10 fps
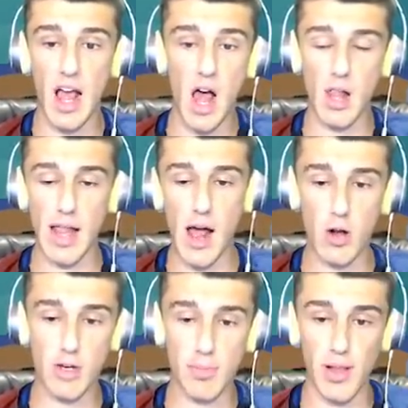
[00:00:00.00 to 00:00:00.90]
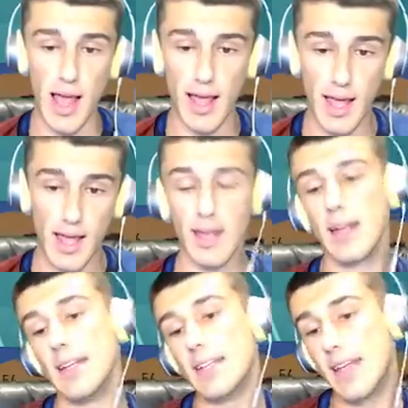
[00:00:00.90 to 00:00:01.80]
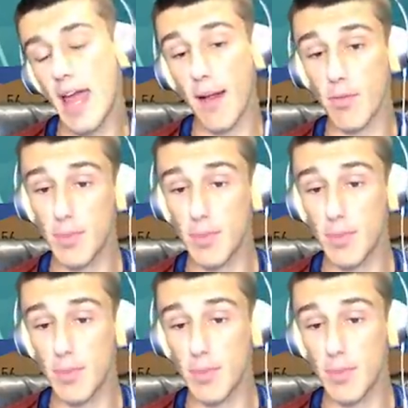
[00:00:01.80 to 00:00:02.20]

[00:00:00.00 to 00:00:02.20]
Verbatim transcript: allowed to play any games.